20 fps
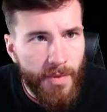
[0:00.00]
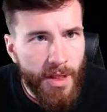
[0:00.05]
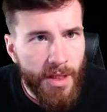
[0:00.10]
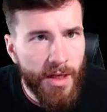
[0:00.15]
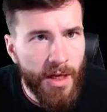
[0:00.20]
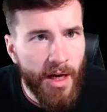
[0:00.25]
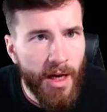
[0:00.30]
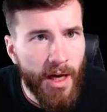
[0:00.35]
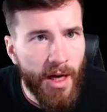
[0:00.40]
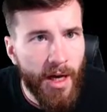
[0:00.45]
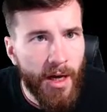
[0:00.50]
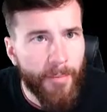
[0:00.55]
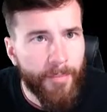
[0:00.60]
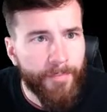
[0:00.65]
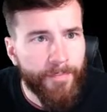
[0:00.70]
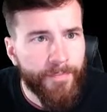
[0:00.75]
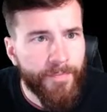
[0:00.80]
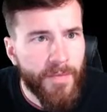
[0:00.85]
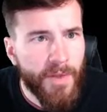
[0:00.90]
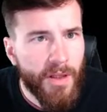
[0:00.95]

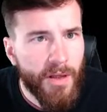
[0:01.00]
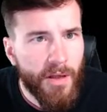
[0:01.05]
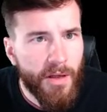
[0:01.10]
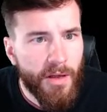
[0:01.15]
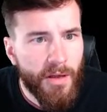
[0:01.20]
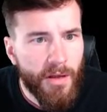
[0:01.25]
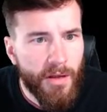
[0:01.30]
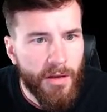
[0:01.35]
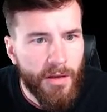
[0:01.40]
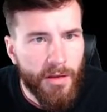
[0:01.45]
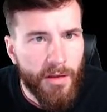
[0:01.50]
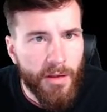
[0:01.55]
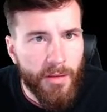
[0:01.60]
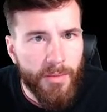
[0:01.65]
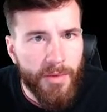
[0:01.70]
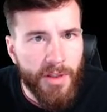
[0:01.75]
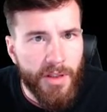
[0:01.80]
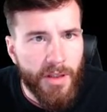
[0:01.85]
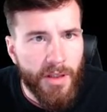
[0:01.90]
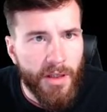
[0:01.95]
I don't
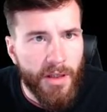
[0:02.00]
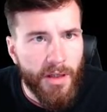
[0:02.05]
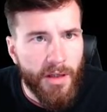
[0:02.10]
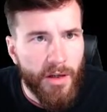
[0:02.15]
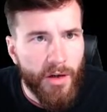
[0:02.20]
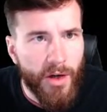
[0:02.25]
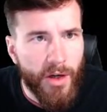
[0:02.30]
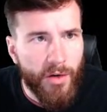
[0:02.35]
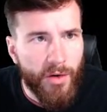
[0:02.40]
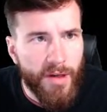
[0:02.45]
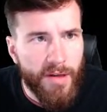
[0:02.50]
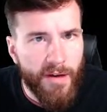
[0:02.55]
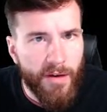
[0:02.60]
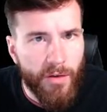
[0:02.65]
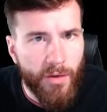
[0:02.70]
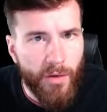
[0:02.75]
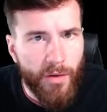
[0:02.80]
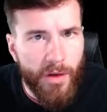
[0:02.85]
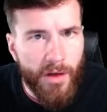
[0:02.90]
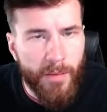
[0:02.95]
even know how to
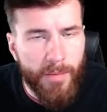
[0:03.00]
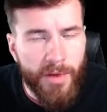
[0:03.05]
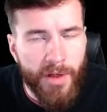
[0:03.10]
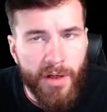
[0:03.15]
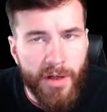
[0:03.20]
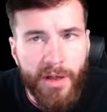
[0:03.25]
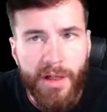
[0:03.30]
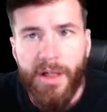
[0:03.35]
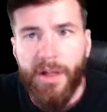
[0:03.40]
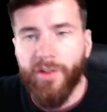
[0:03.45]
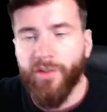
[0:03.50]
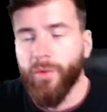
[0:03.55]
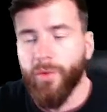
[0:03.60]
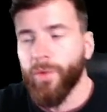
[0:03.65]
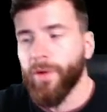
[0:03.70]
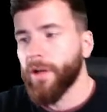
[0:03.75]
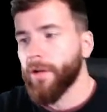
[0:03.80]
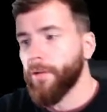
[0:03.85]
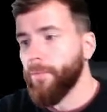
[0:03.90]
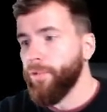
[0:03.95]
load it up here. So we're
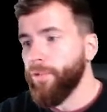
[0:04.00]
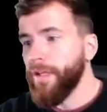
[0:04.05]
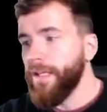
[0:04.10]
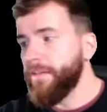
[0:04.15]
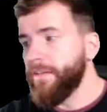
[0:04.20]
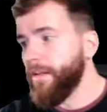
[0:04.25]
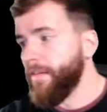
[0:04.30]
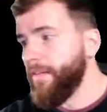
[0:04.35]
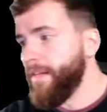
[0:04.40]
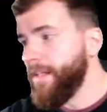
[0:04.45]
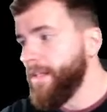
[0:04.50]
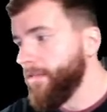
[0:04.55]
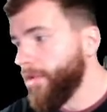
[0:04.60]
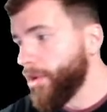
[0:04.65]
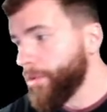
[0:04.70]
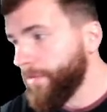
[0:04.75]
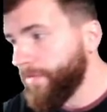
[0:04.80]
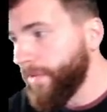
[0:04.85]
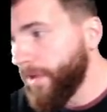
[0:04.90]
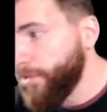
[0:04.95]
going to complete the
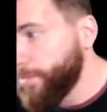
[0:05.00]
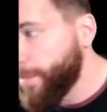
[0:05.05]
loanable funds